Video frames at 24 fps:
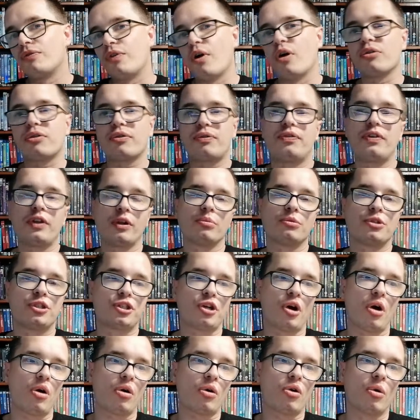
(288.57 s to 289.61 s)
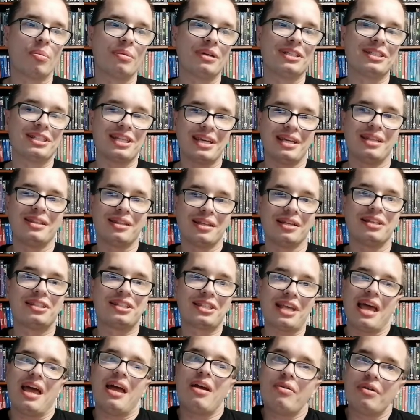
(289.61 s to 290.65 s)
for the film's shortcomings in
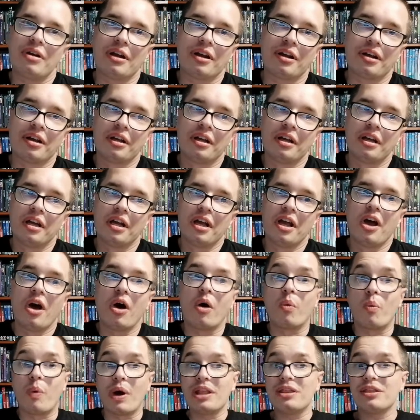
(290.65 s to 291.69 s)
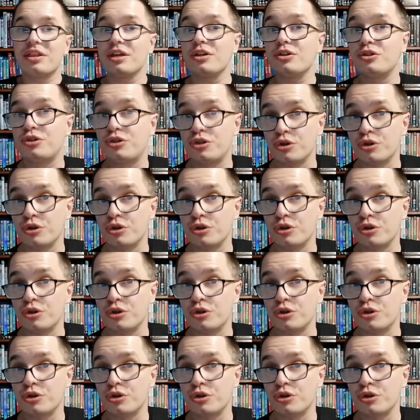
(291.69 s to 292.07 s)
this area. And when they